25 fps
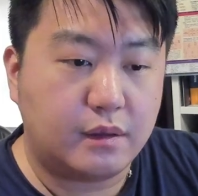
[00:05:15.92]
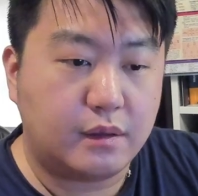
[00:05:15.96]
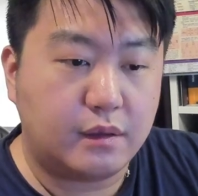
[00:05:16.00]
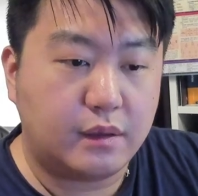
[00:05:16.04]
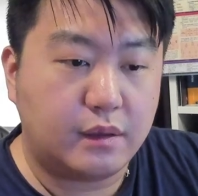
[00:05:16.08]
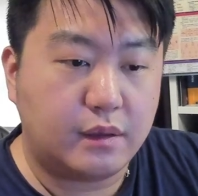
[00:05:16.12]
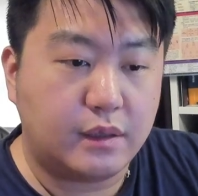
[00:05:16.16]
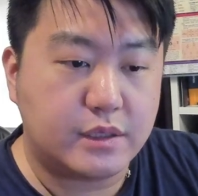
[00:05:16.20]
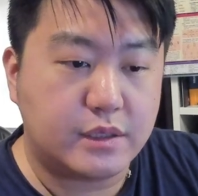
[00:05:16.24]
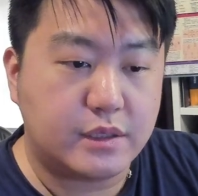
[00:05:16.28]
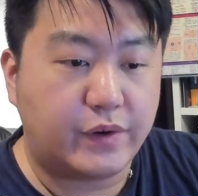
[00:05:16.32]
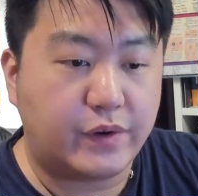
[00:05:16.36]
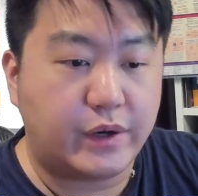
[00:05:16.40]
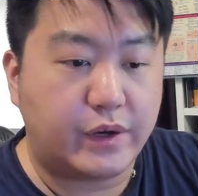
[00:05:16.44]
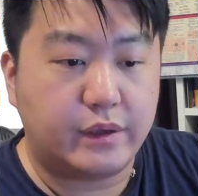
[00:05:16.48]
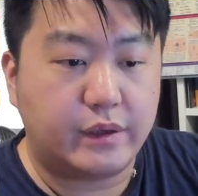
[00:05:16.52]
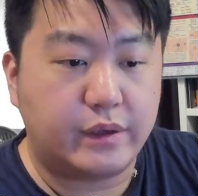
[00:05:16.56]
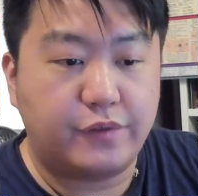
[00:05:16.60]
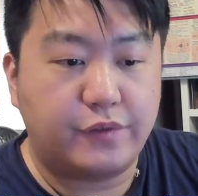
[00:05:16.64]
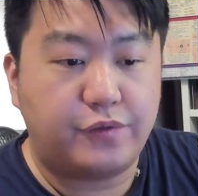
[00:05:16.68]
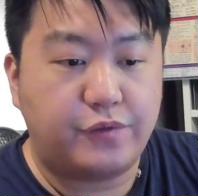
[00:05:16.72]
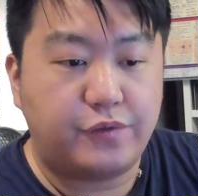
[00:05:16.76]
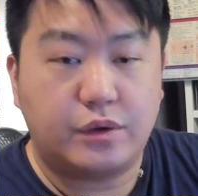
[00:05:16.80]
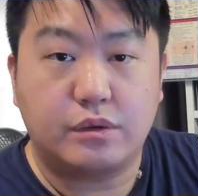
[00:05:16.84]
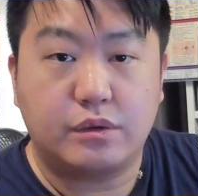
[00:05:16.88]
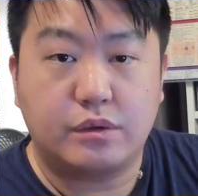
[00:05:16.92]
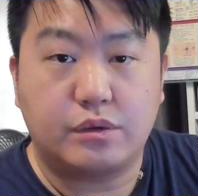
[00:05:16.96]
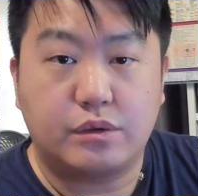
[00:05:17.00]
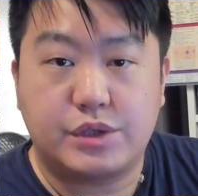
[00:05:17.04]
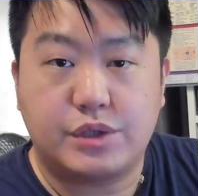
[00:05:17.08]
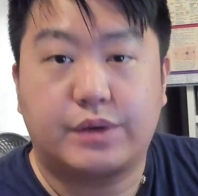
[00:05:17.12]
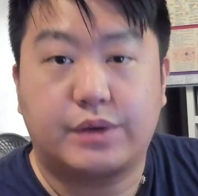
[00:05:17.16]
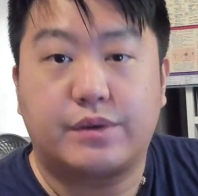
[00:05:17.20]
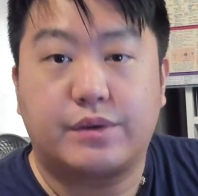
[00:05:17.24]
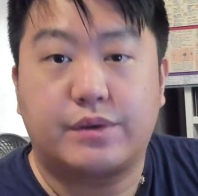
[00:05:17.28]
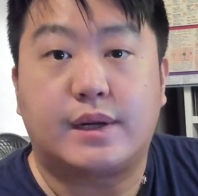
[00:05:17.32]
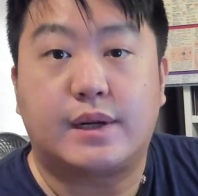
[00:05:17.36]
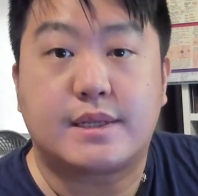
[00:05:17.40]
it's very difficult to
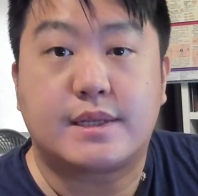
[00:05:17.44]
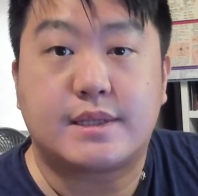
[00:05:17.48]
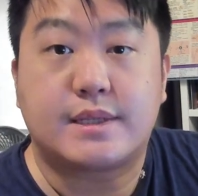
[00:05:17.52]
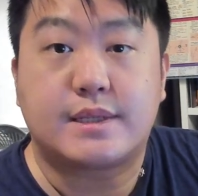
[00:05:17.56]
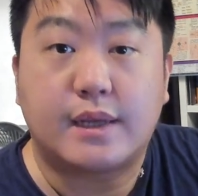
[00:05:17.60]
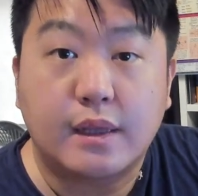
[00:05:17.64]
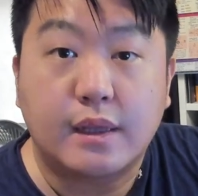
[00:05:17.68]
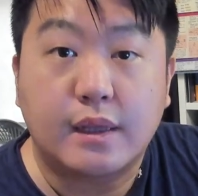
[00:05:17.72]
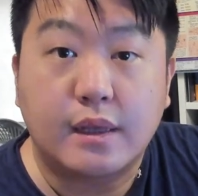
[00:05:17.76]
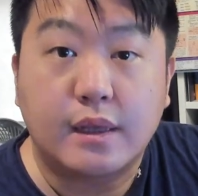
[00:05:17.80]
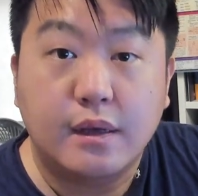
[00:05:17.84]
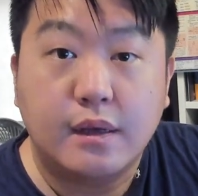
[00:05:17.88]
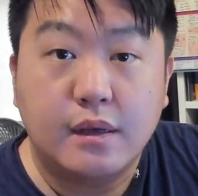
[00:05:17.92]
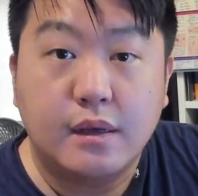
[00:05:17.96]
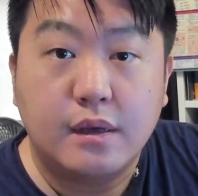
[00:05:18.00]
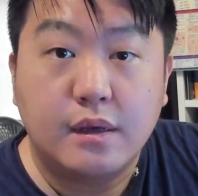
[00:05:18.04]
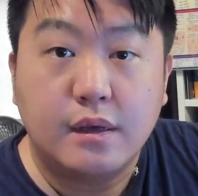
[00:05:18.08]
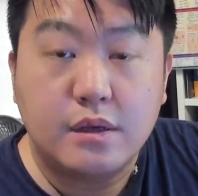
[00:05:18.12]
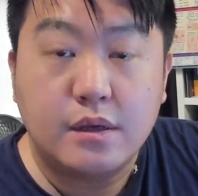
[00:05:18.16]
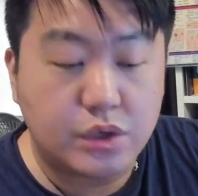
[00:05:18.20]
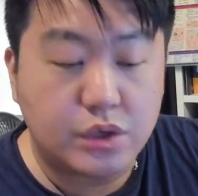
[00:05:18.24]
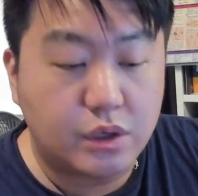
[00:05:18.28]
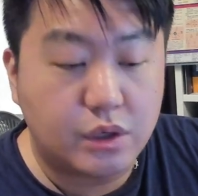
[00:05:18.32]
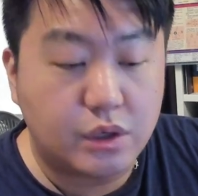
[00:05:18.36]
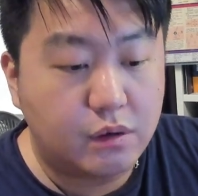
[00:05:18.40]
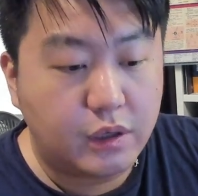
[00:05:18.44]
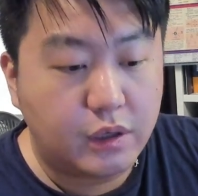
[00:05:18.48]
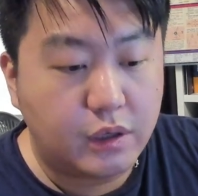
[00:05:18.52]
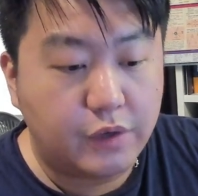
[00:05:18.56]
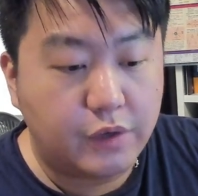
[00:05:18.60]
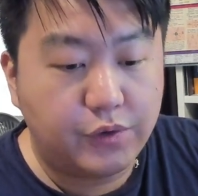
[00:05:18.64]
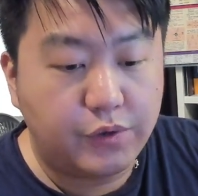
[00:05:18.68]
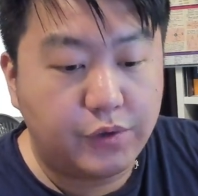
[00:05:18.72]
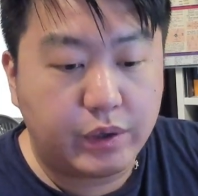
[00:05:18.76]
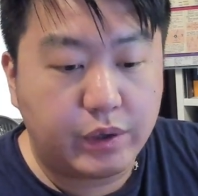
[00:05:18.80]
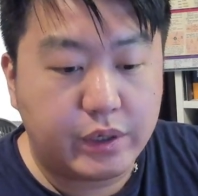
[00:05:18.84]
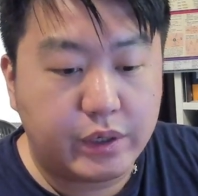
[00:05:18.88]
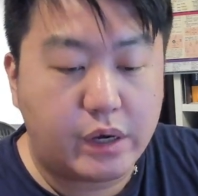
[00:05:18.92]
generalize that. So
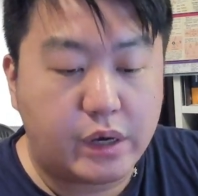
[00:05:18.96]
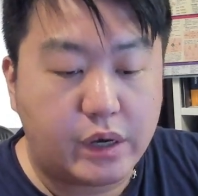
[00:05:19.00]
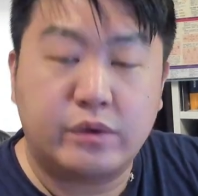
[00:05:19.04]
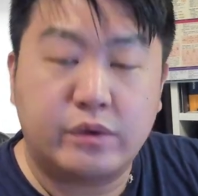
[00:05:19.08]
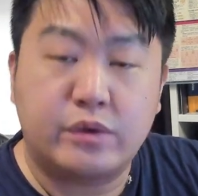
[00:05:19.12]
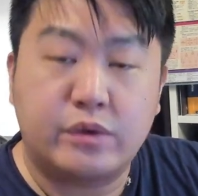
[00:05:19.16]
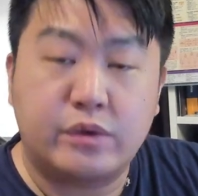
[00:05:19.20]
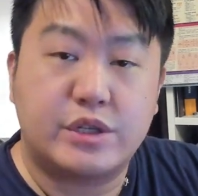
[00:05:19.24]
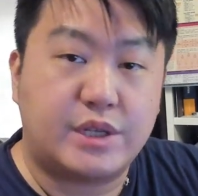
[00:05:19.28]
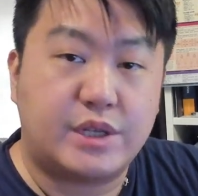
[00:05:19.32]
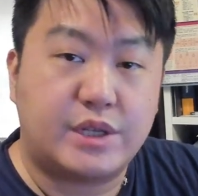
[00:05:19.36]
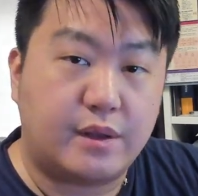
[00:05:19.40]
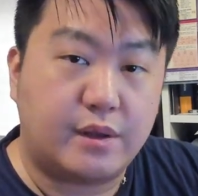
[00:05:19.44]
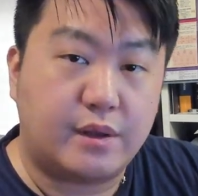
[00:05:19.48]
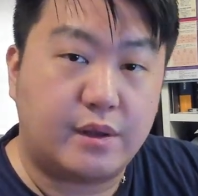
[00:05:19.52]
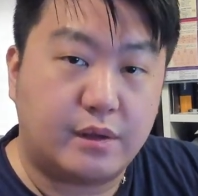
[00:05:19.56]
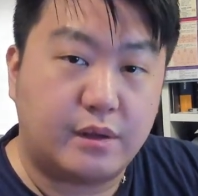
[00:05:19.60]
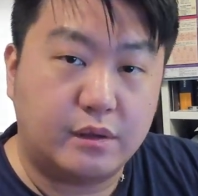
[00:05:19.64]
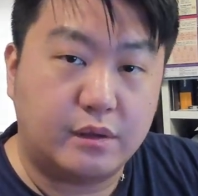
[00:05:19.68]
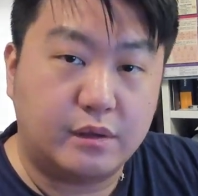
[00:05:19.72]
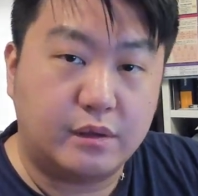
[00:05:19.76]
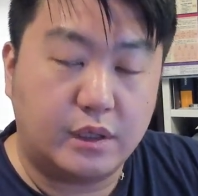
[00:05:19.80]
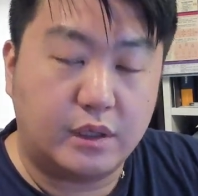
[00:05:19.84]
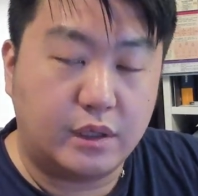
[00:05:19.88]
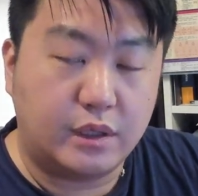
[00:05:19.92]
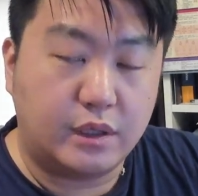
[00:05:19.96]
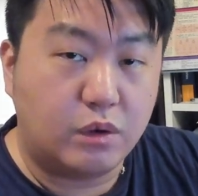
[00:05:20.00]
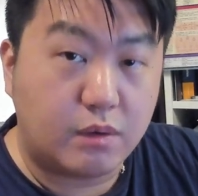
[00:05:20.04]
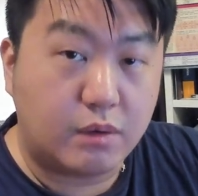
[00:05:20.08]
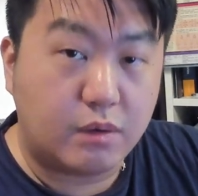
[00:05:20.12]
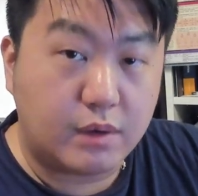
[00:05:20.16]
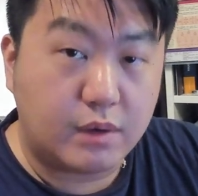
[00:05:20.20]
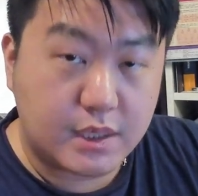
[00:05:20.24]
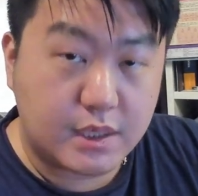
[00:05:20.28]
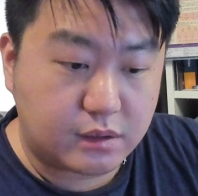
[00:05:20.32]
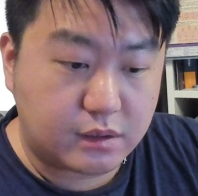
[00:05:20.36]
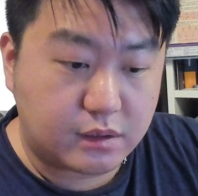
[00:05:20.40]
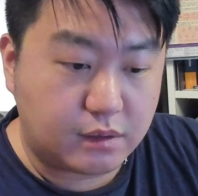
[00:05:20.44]
if you want to understand the
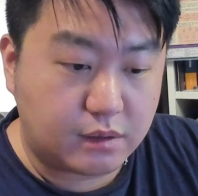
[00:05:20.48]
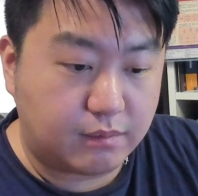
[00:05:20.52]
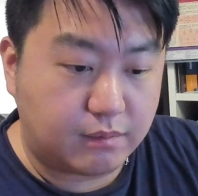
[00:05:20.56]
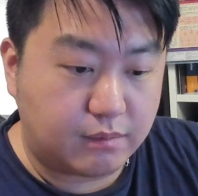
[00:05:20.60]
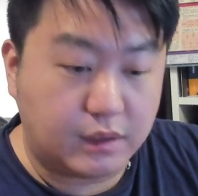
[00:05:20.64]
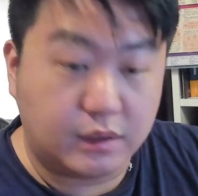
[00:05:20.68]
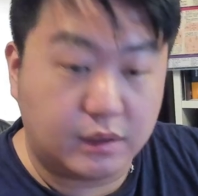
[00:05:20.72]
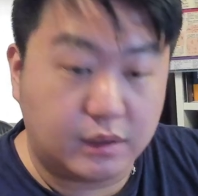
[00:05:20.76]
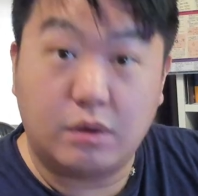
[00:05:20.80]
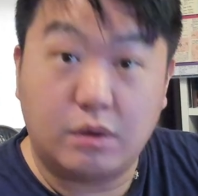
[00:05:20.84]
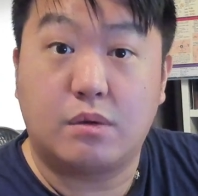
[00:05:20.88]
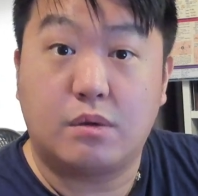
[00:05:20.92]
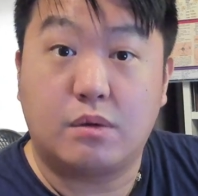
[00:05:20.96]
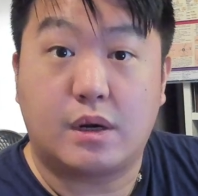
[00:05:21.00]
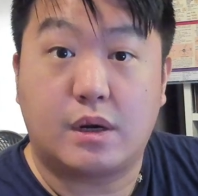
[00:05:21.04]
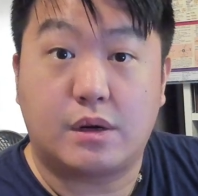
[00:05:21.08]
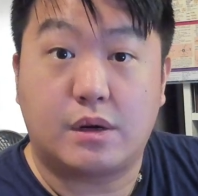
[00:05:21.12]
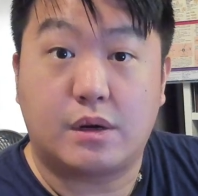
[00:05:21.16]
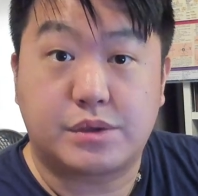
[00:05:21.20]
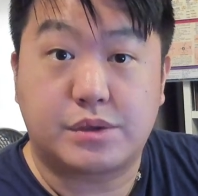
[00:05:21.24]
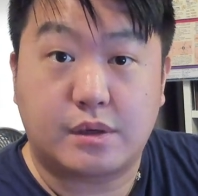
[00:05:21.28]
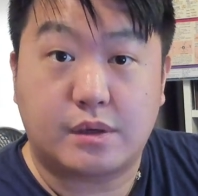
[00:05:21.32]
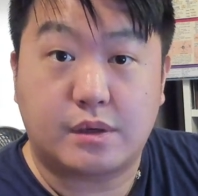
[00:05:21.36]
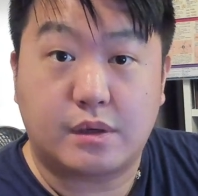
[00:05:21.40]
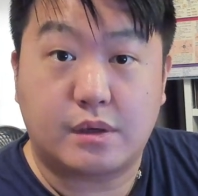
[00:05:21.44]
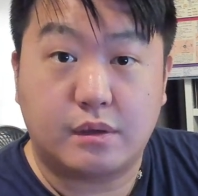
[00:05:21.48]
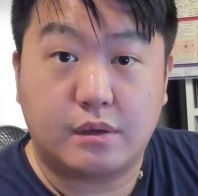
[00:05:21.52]
local custom, the local culture,